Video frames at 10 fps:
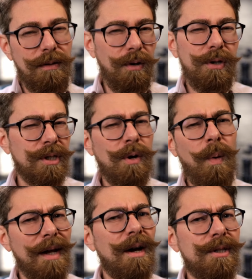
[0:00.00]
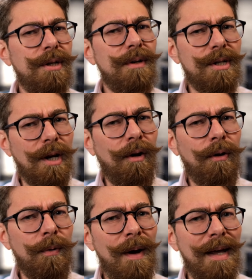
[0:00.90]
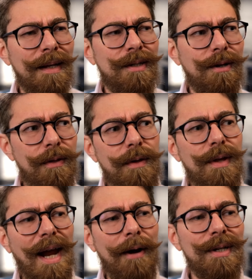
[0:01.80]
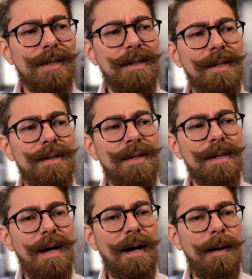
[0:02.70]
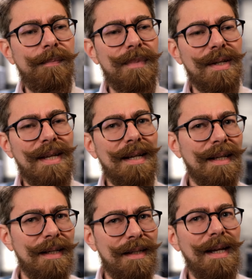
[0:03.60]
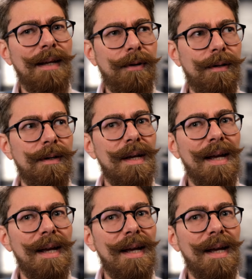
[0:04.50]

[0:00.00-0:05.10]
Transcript: looks quite cartoonish in a lot of ways. You know, the characters, the settings even